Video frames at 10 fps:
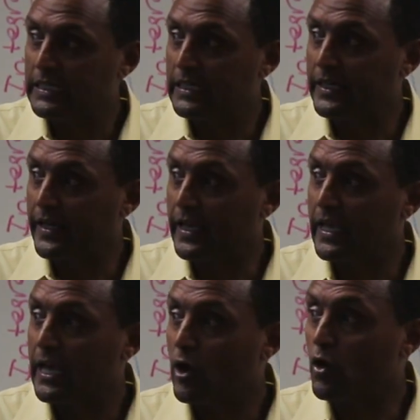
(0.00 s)
Okay?
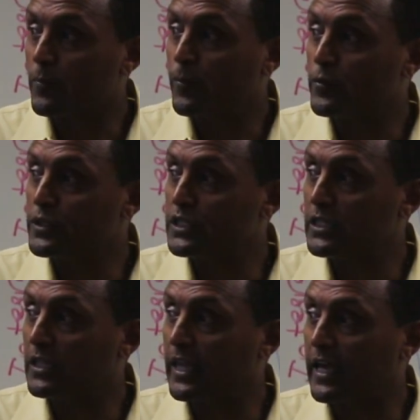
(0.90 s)
Or
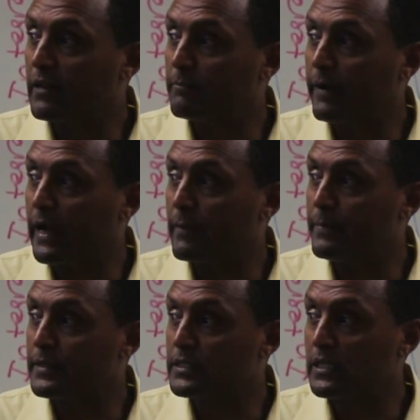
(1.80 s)
position taken by a
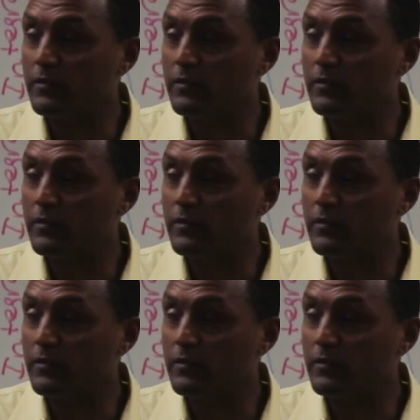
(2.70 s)
person